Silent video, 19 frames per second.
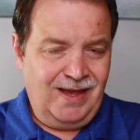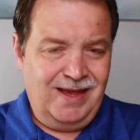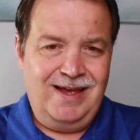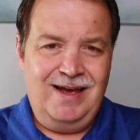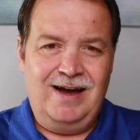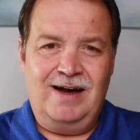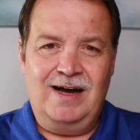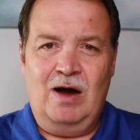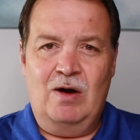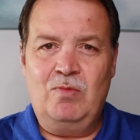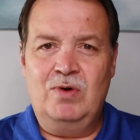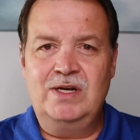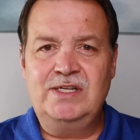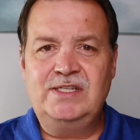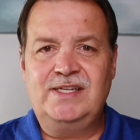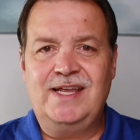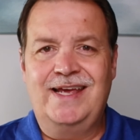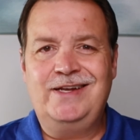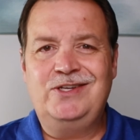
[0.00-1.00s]
I want to
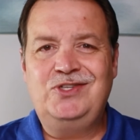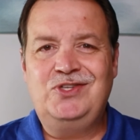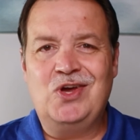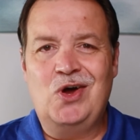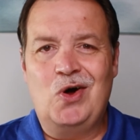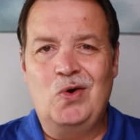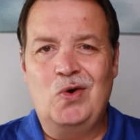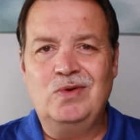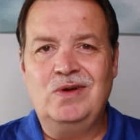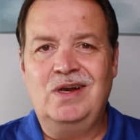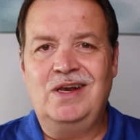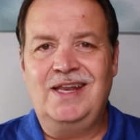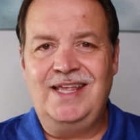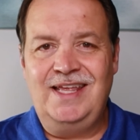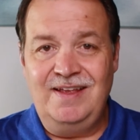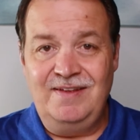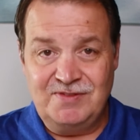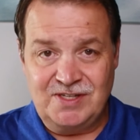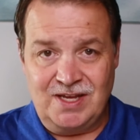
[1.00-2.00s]
say don't
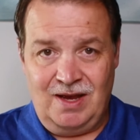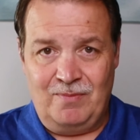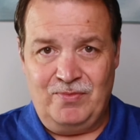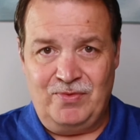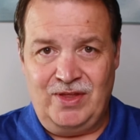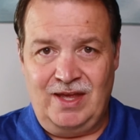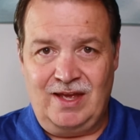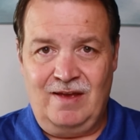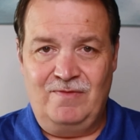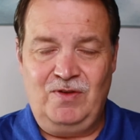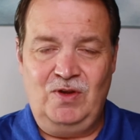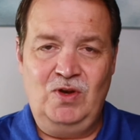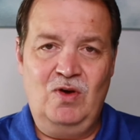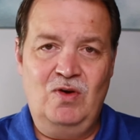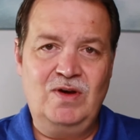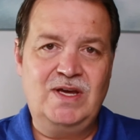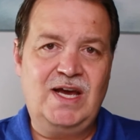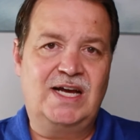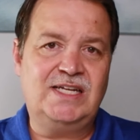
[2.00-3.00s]
leave something. If you
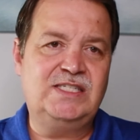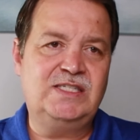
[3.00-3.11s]
know God's